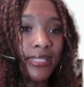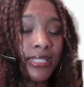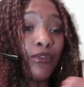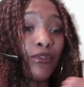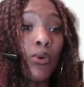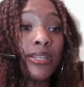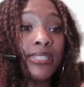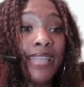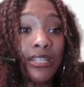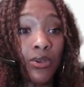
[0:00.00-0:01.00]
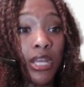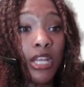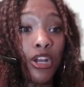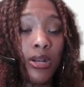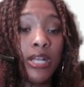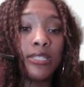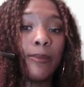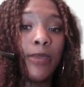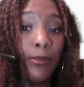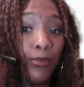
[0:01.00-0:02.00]
And of course, that's going to encourage some
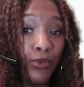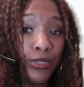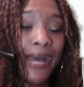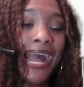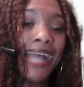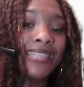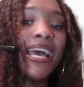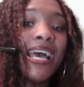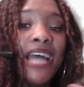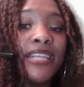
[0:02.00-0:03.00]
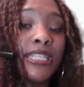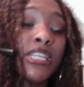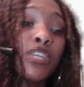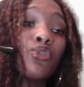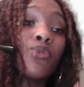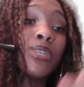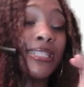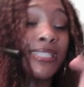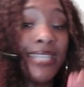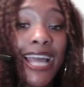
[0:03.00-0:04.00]
impulse buys. Additionally, you want to
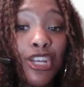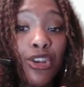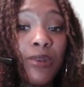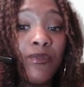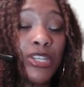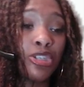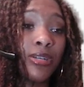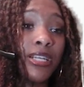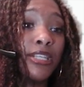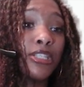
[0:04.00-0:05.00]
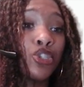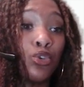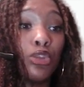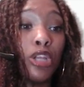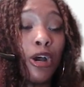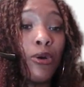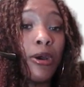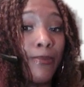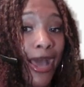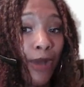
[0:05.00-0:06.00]
set your inventories to low
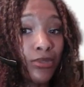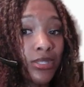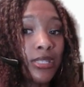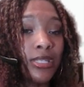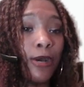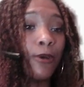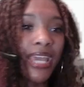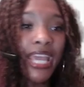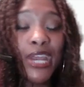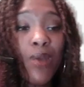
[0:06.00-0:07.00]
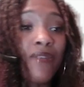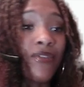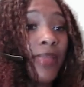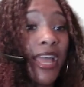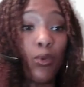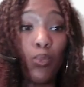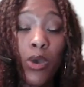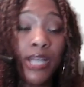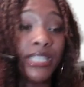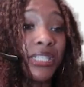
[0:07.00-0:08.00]
amounts. So anywhere from like
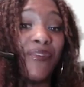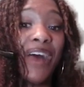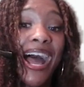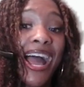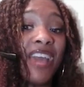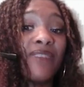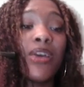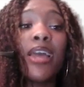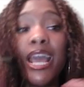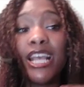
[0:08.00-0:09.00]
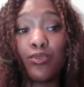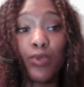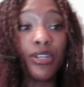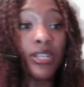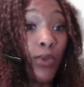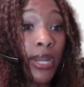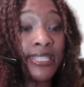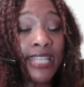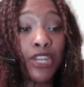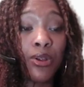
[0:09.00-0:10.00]
1 to 5 is where you're going to want to
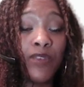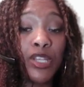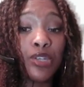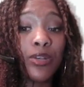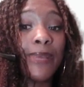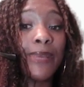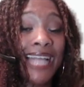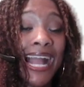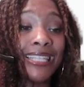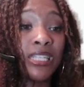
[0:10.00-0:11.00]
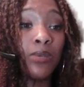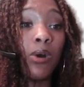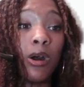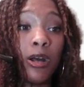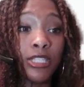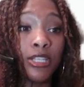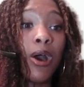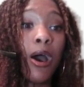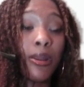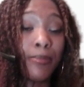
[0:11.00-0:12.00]
set your inventory, because Etsy will also
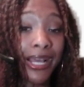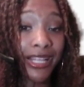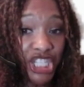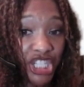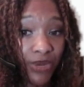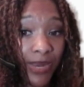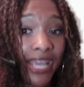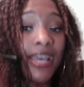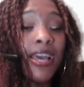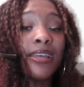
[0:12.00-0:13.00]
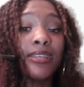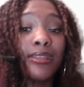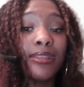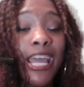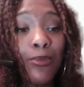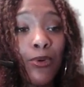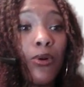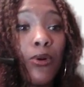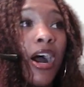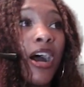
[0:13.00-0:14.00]
automatically generate the
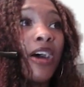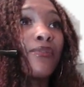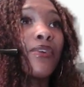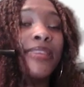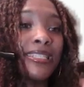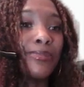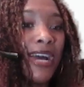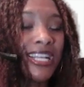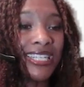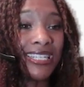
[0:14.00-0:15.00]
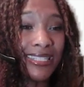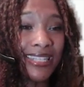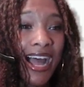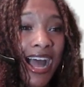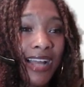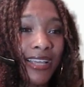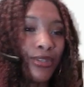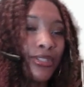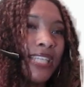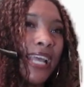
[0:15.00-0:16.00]
label of this much in stock.
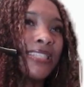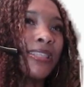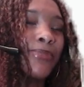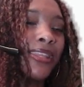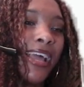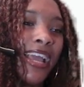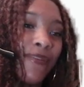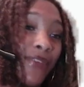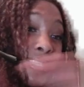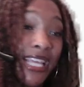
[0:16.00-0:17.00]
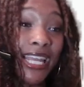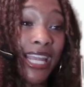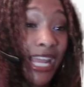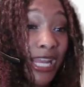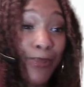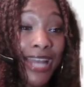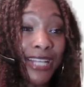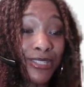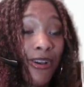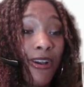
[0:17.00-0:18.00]
You'll say something like, if it's in
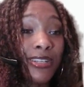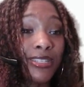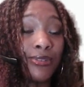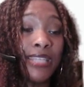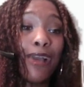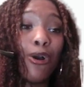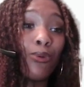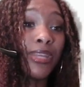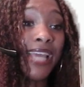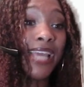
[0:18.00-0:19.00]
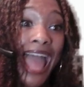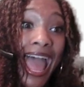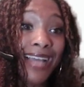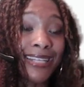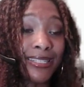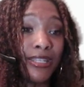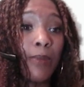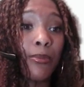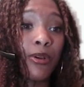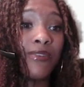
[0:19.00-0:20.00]
anybody's carts, it'll say only X
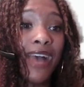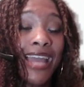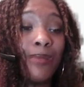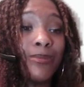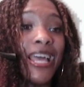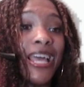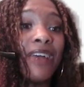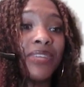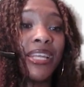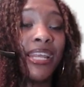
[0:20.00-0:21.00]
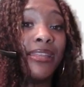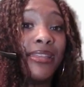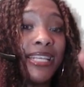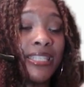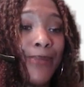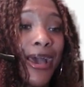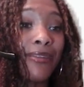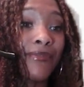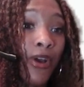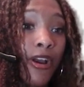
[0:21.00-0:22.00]
number of items left and in this amount
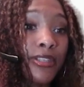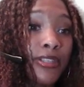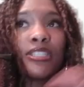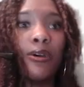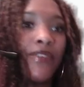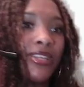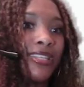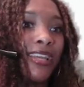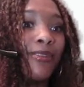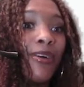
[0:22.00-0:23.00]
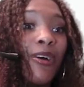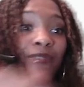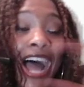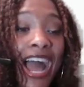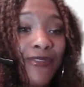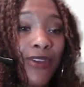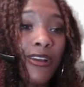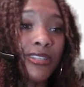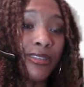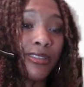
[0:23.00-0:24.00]
of carts. So if it's in 5
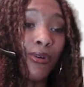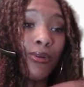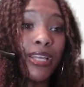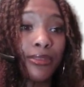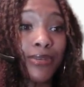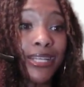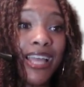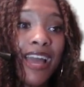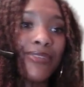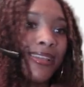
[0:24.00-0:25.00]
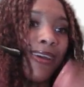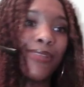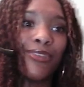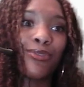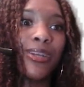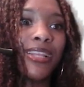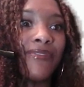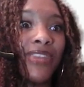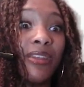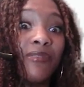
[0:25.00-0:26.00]
carts and there are only 3 left, we'll say only 3
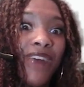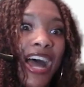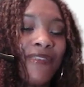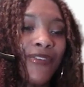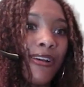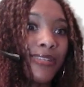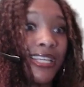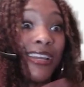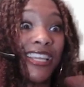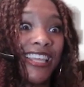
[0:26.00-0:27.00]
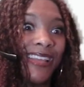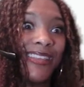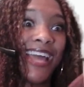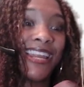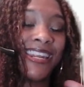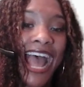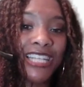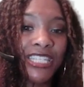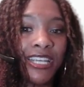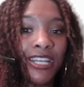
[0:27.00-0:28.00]
left and in 5 carts. And again, that
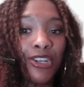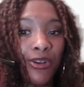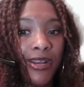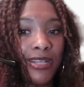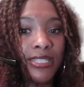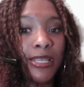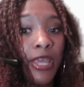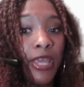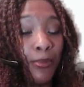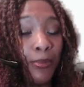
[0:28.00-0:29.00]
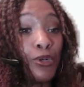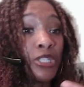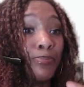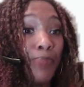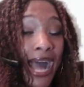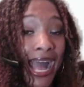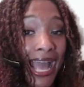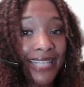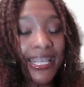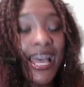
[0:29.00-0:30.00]
naturally can encourage some impulse
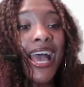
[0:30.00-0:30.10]
buys.